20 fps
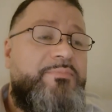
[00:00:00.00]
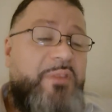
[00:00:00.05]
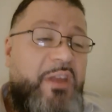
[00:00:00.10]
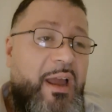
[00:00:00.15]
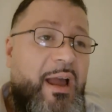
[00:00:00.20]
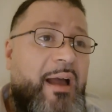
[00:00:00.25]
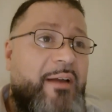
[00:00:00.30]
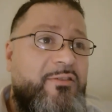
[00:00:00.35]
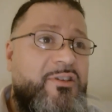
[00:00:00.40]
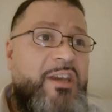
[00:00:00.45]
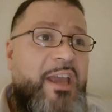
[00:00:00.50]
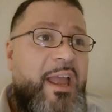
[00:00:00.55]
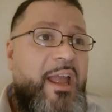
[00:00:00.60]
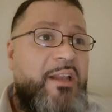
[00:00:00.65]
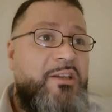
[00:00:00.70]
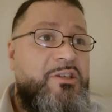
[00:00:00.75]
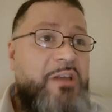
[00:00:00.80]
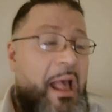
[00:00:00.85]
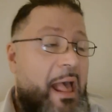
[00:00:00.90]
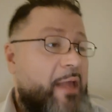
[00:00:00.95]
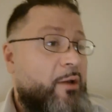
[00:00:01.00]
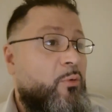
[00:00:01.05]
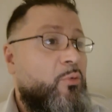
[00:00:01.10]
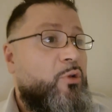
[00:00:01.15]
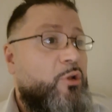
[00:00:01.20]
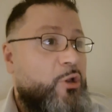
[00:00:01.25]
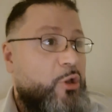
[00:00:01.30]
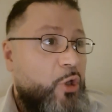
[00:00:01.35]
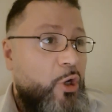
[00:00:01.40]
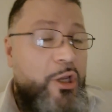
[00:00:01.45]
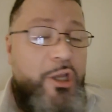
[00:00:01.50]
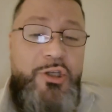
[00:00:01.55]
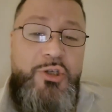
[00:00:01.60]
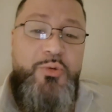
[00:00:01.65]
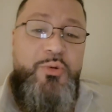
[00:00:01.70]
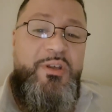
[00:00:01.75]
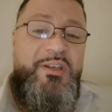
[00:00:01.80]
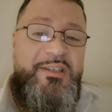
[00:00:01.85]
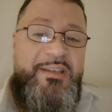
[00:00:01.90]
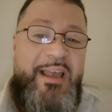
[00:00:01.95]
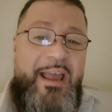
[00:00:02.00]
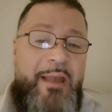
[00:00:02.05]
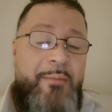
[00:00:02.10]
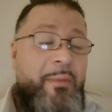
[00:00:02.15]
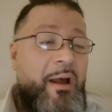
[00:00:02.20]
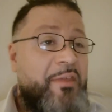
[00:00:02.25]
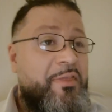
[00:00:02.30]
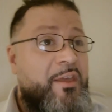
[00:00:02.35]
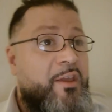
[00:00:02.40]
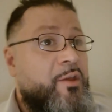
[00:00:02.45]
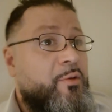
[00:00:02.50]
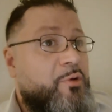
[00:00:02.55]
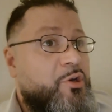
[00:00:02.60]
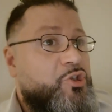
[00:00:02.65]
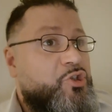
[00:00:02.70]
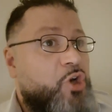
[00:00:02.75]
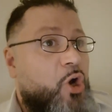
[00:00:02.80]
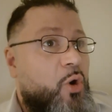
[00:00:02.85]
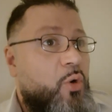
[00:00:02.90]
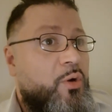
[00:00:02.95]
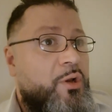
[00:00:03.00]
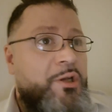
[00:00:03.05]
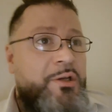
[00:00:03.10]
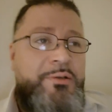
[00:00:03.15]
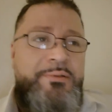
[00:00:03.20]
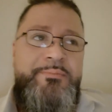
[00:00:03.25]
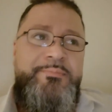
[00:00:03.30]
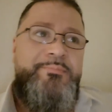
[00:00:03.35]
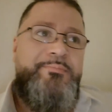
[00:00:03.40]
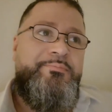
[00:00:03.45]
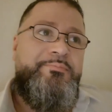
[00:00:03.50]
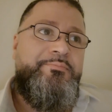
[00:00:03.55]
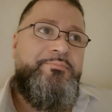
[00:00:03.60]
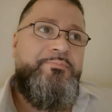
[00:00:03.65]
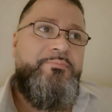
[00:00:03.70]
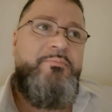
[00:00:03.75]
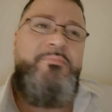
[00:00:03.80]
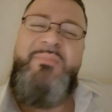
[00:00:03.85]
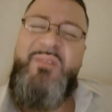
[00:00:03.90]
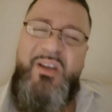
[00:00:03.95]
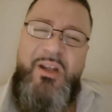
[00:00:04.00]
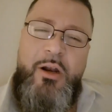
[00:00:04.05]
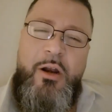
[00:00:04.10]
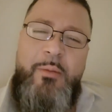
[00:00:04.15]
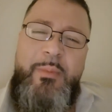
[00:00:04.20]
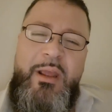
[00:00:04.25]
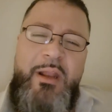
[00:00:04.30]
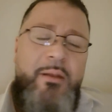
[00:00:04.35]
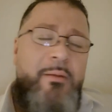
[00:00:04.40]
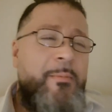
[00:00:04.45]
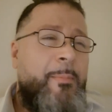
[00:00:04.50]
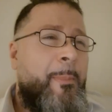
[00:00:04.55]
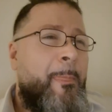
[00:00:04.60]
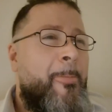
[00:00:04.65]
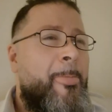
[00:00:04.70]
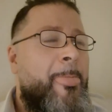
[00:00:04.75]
Yeah, I've changed. I don't look at you the same. I think you're a joke. You know what I mean?